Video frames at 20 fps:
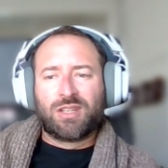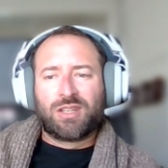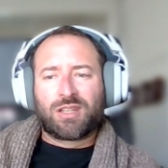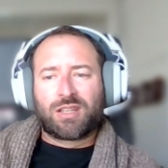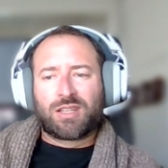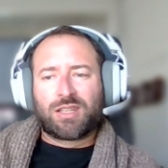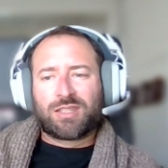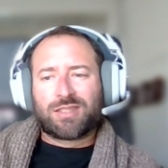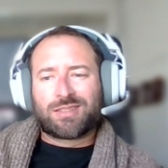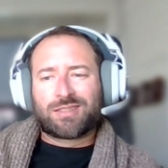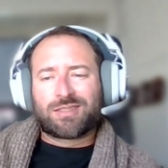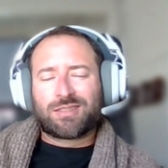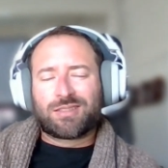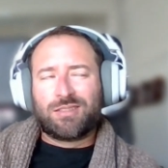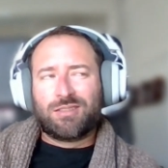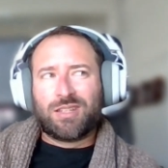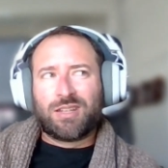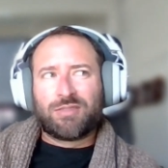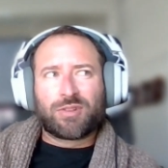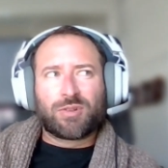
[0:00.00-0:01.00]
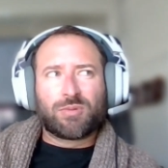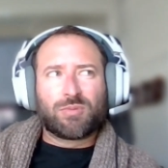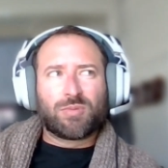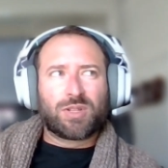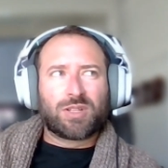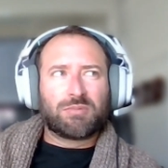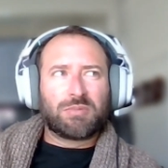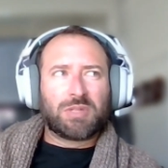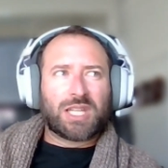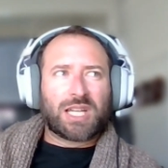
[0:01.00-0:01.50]
Because you never
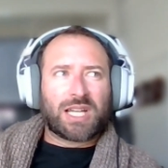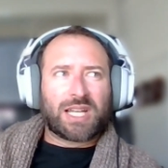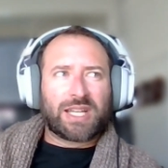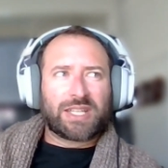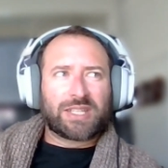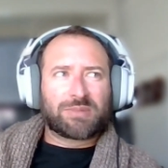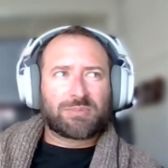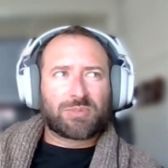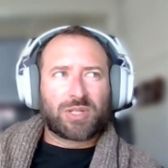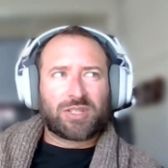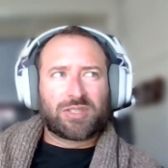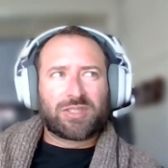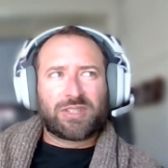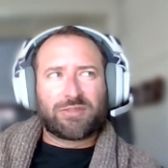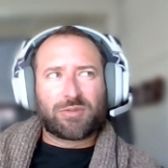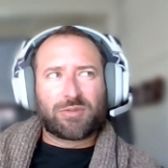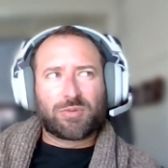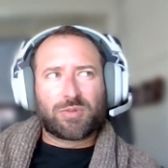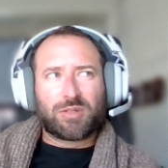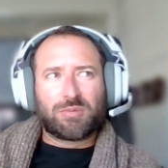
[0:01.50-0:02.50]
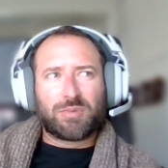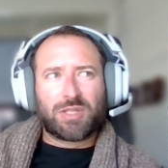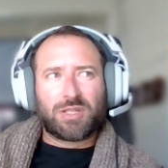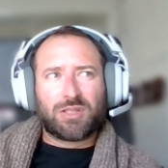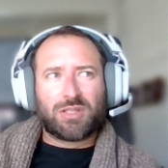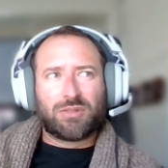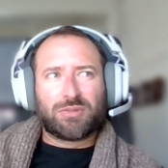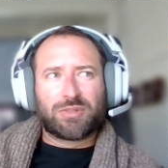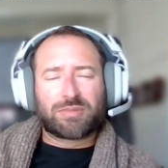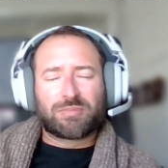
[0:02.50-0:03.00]
want to be the highest price, you never want to be the
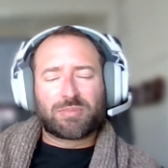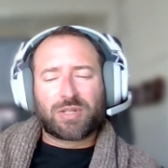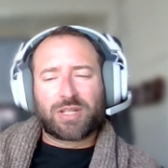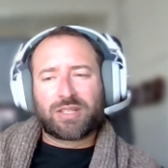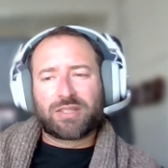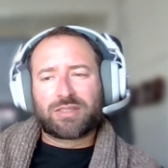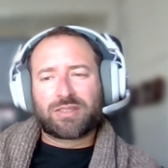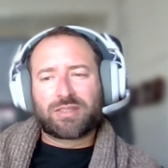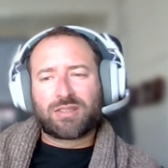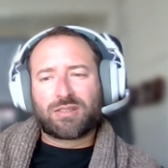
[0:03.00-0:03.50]
lowest price.